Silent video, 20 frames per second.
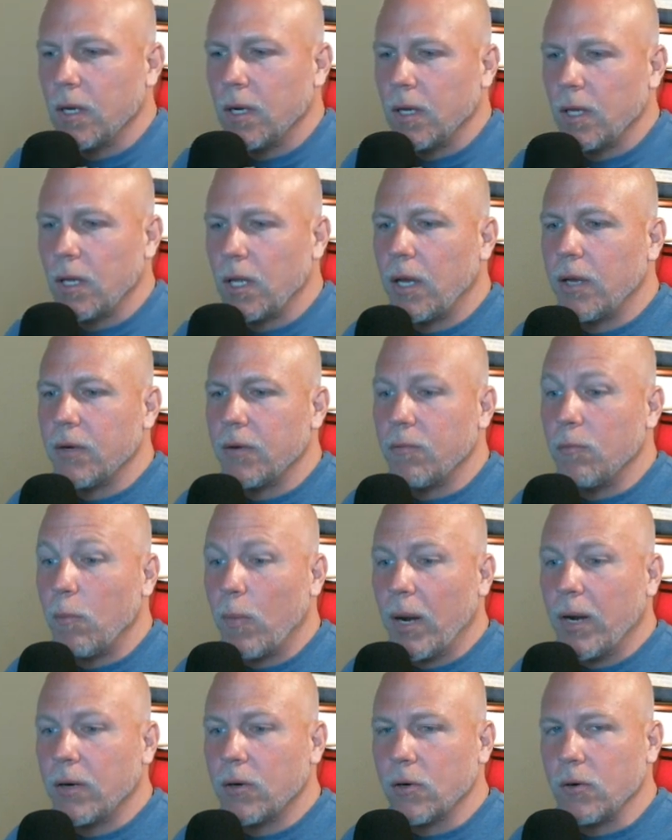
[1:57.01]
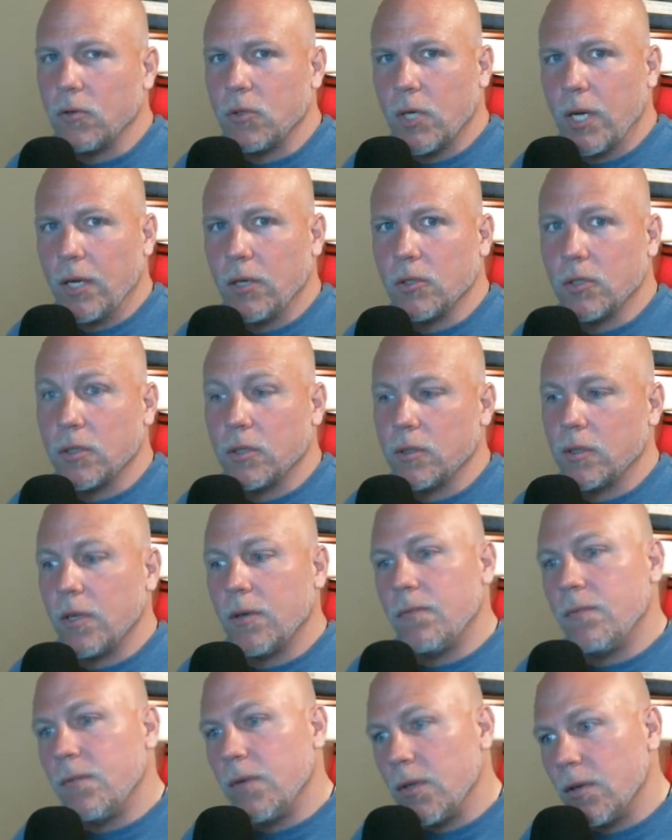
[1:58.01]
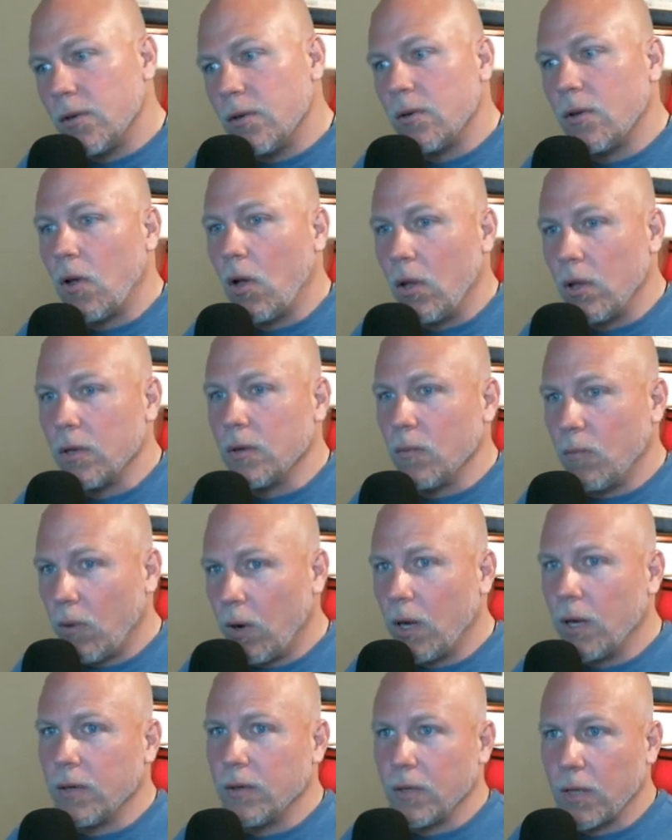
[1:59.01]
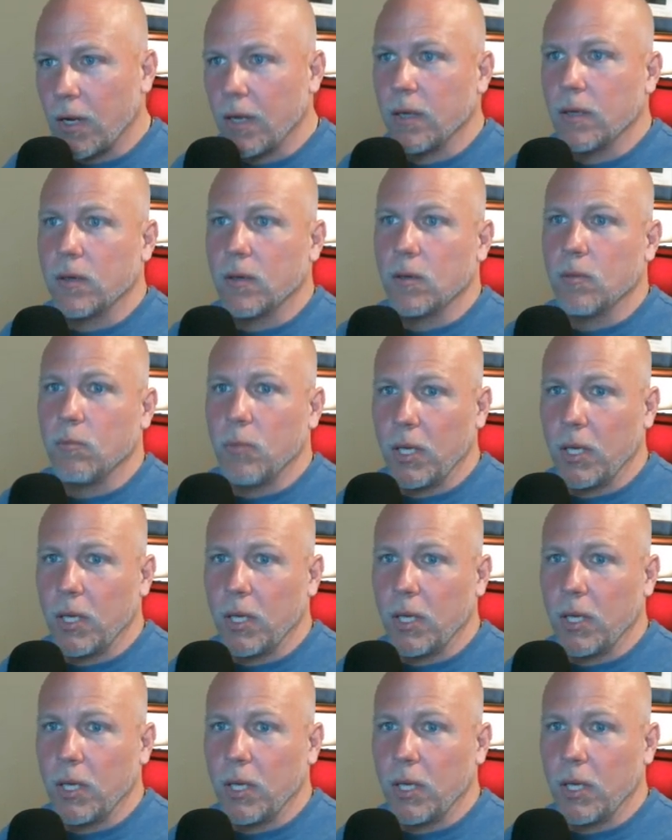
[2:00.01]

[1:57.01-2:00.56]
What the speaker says: a lot of micro changes that feel all in one like